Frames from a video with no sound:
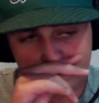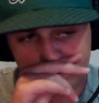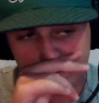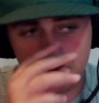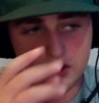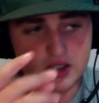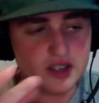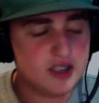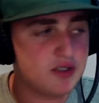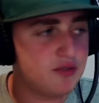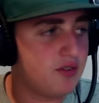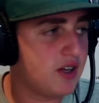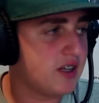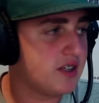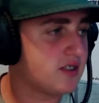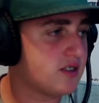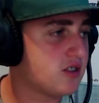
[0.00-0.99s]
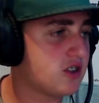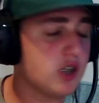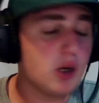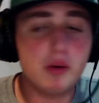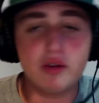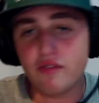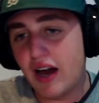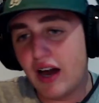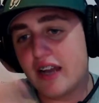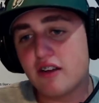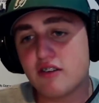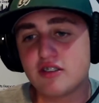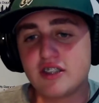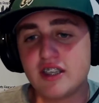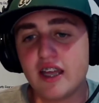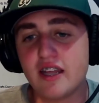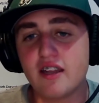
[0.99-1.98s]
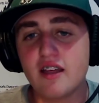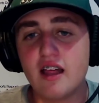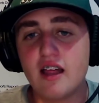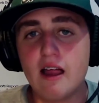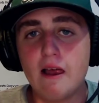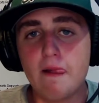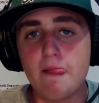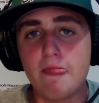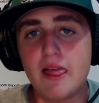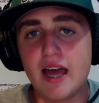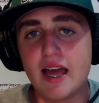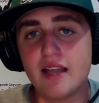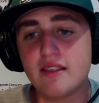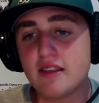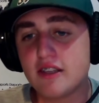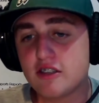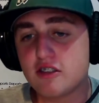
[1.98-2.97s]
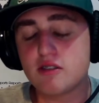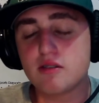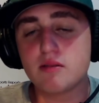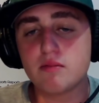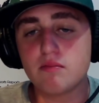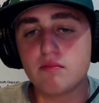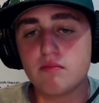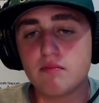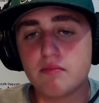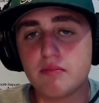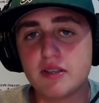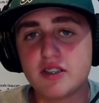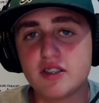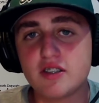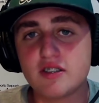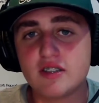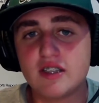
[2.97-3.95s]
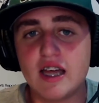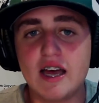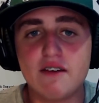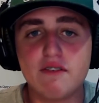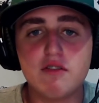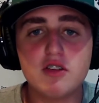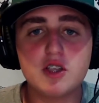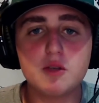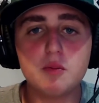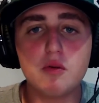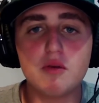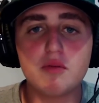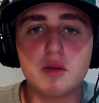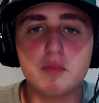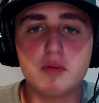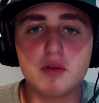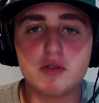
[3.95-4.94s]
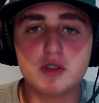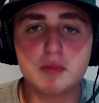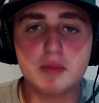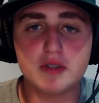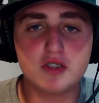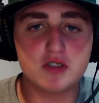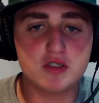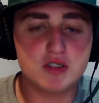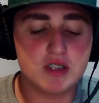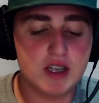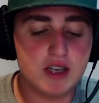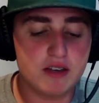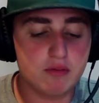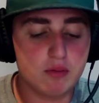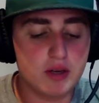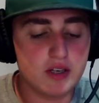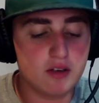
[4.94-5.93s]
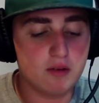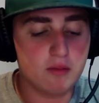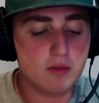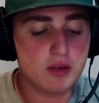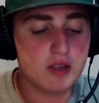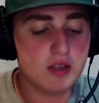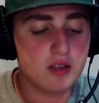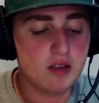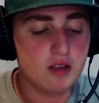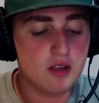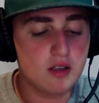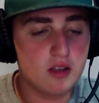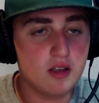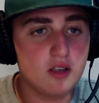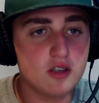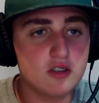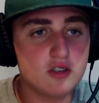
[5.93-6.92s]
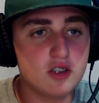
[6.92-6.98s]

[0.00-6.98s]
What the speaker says: what's his face? Joey Votto said that this pitching staff, let's pull up the Brewers pitching staff, why don't we?